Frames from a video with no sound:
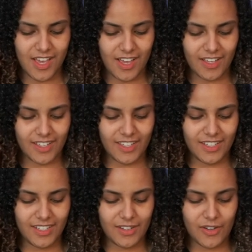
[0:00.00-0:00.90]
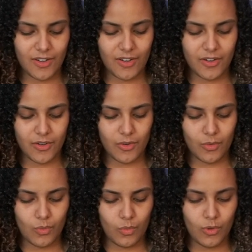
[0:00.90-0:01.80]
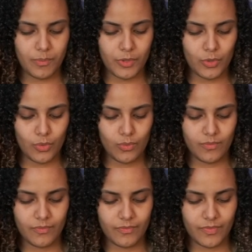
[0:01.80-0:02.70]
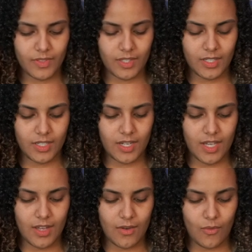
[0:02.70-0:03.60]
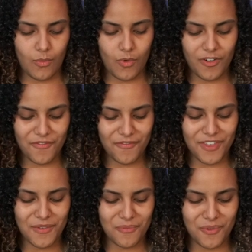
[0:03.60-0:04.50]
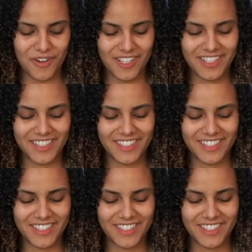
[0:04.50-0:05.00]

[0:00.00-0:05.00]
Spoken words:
I can whoop you in a 1v1.